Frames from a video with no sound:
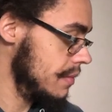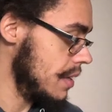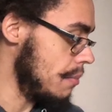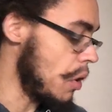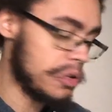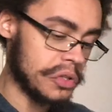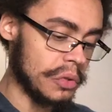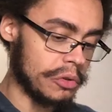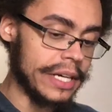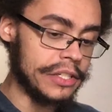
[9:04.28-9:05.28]

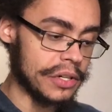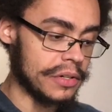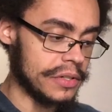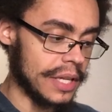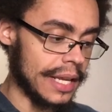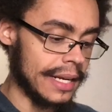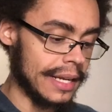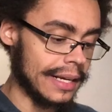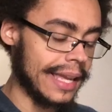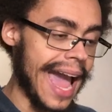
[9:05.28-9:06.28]
emotional creatures in
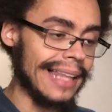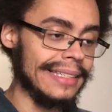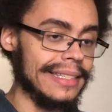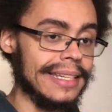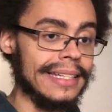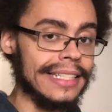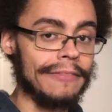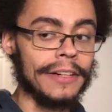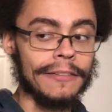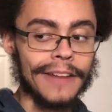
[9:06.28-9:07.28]
a callously
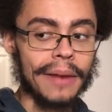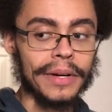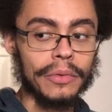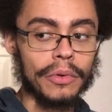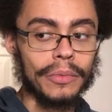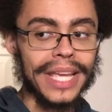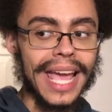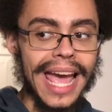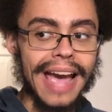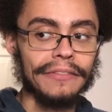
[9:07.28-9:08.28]
indifferent environment where we
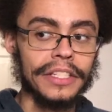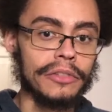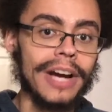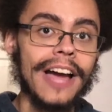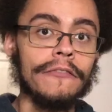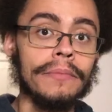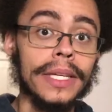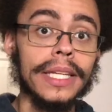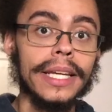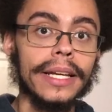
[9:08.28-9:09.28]
have to derive
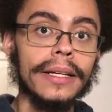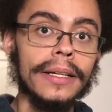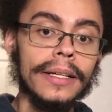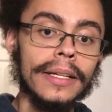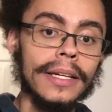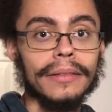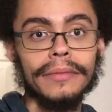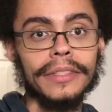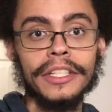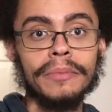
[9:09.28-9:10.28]
meaning
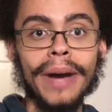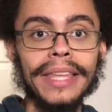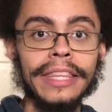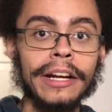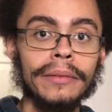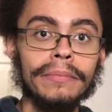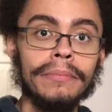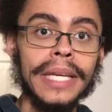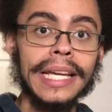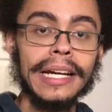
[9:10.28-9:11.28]
despite there
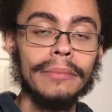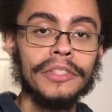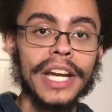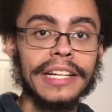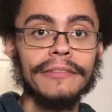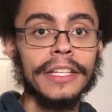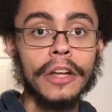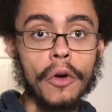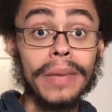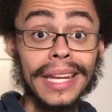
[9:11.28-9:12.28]
being objectively
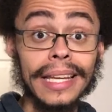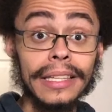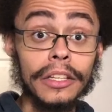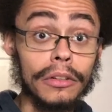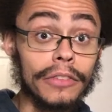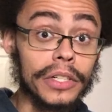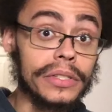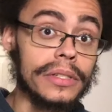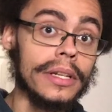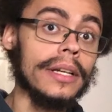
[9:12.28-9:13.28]
no meaning in the
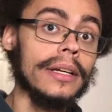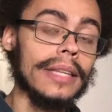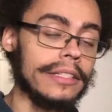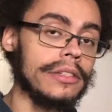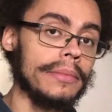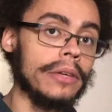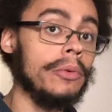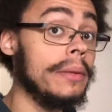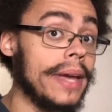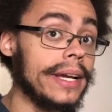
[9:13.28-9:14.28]
universe. That's something
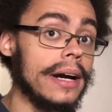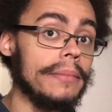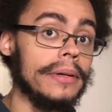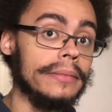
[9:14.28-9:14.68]
we make up.